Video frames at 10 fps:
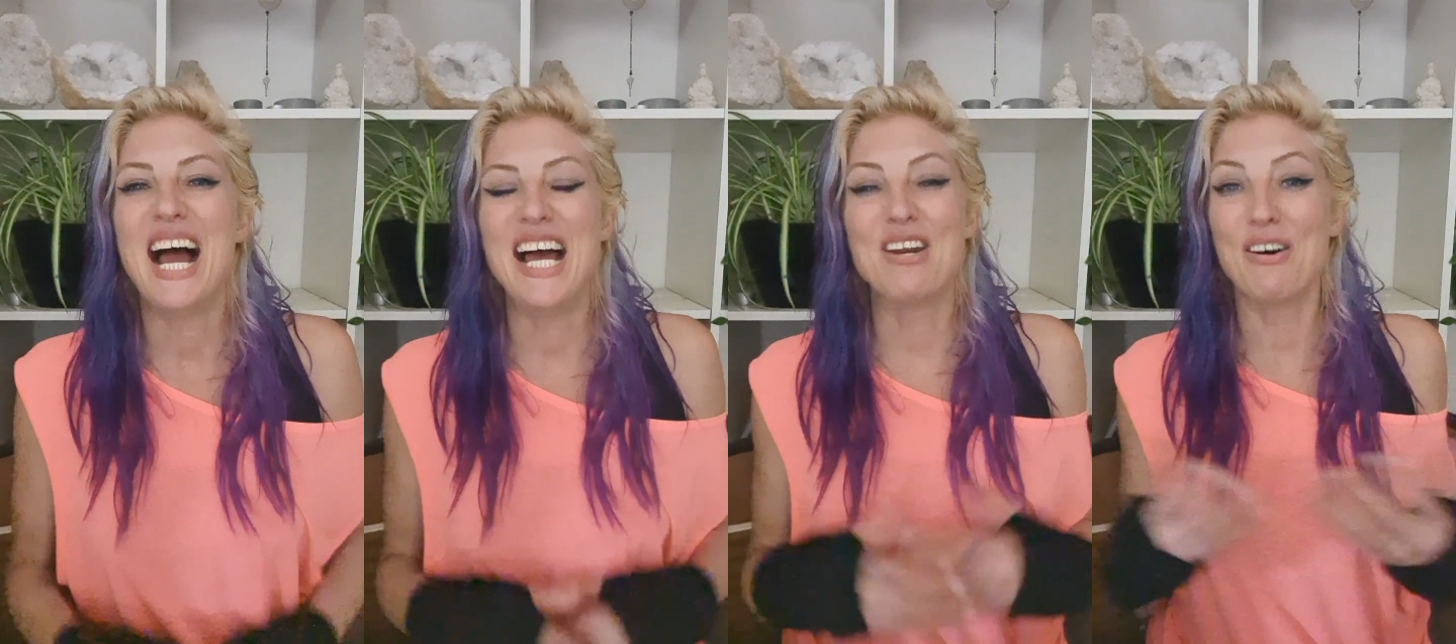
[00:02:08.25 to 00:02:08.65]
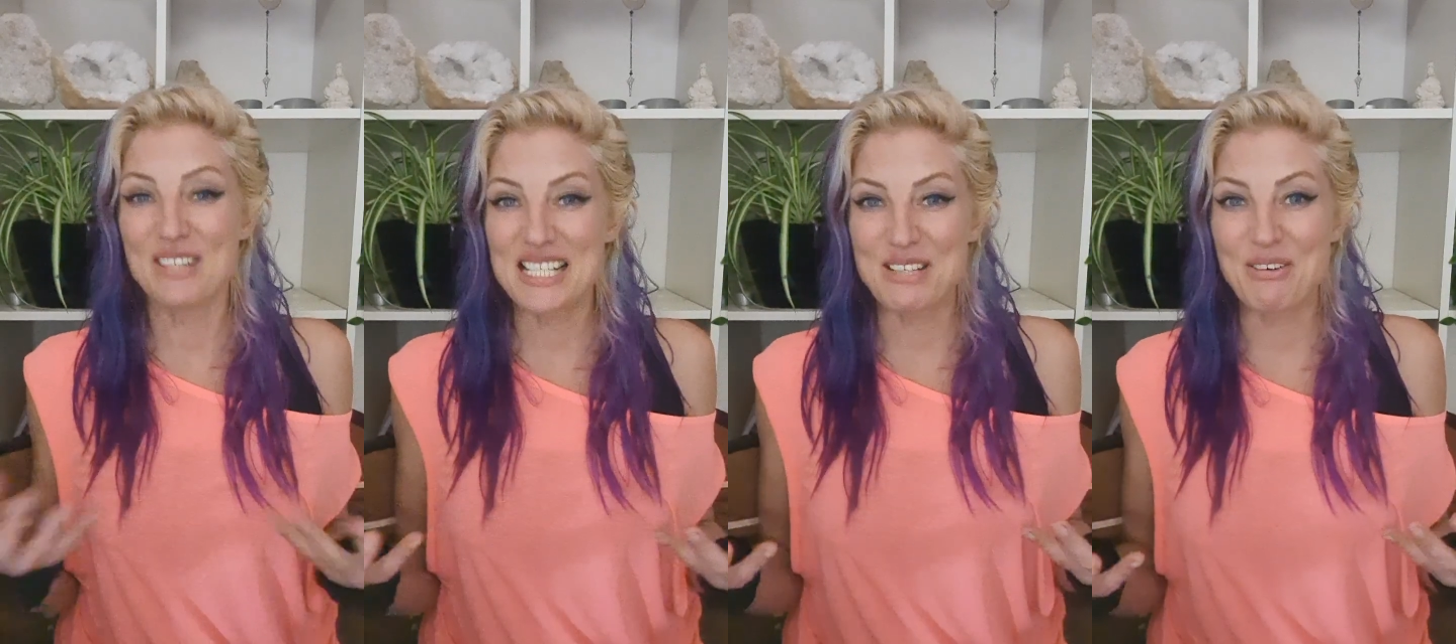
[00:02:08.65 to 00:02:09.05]
And
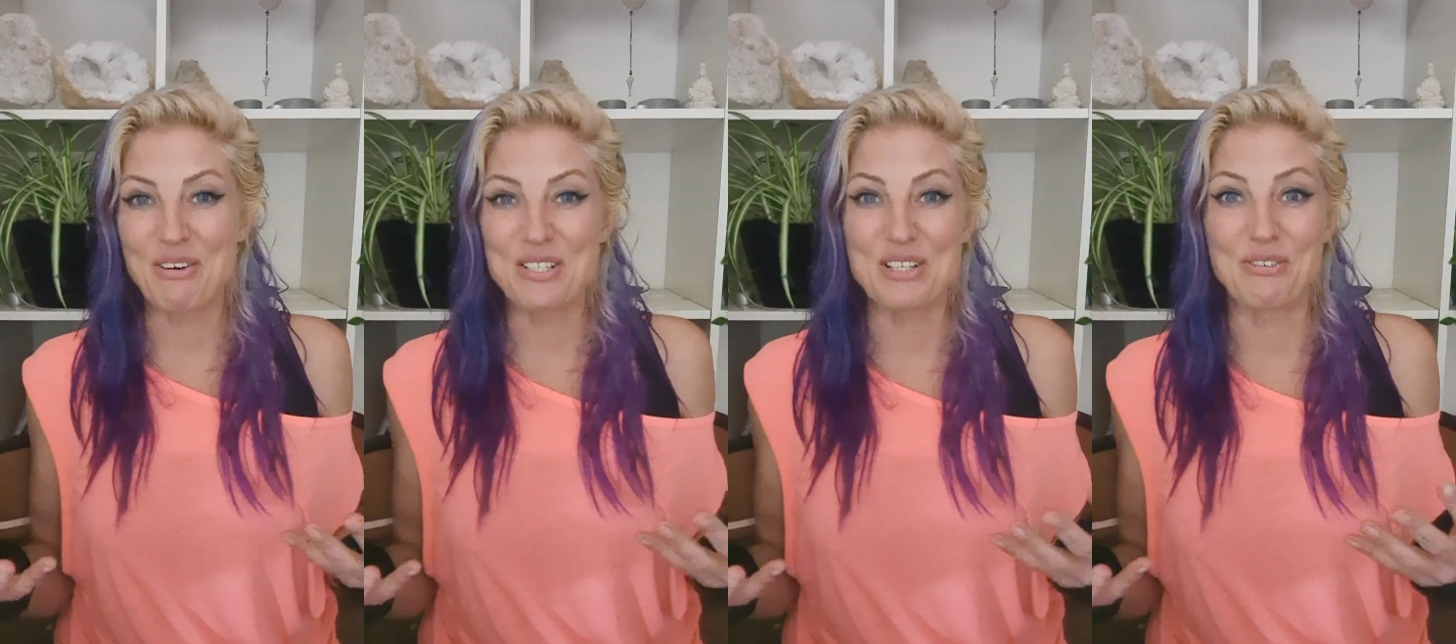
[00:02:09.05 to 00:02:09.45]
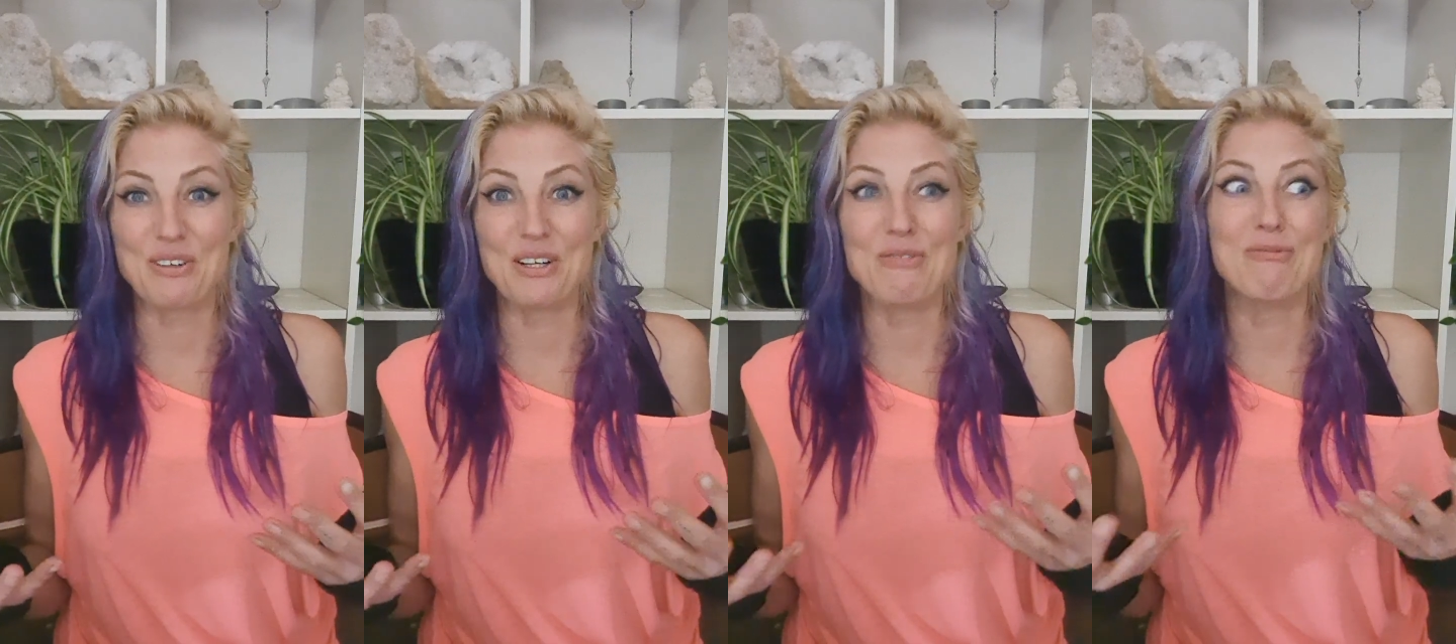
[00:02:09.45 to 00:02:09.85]
obviously we've got
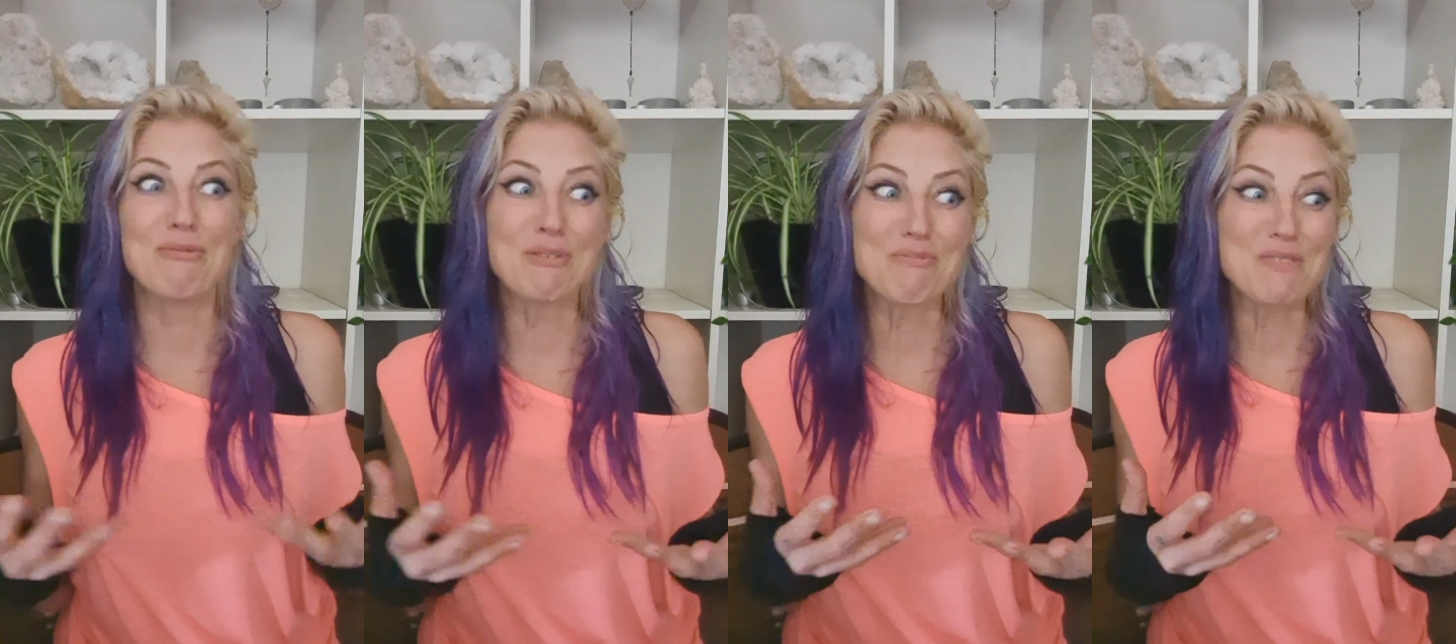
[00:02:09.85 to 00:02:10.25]
different,